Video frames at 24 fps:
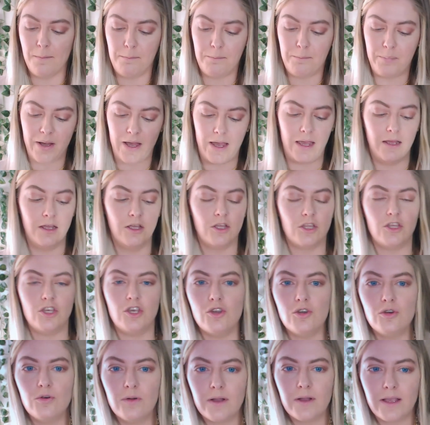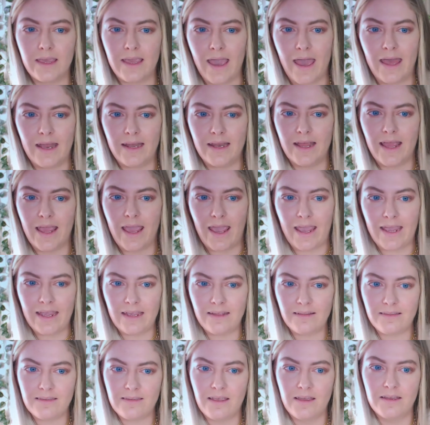but you get
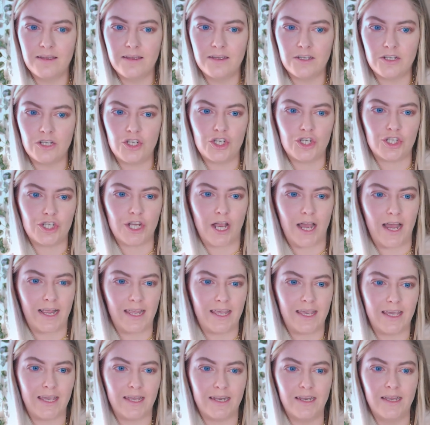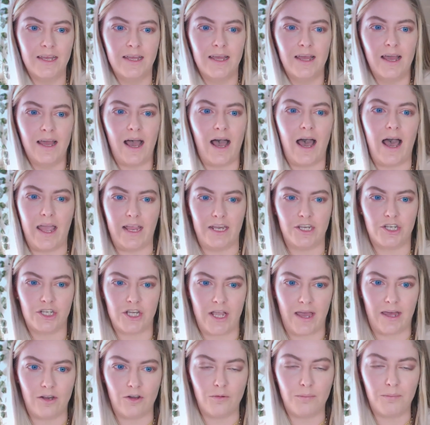8 giant
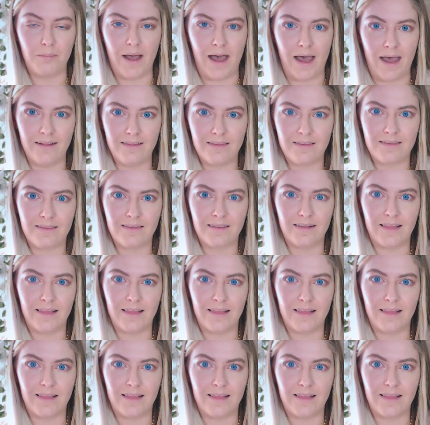eyeshadow pots.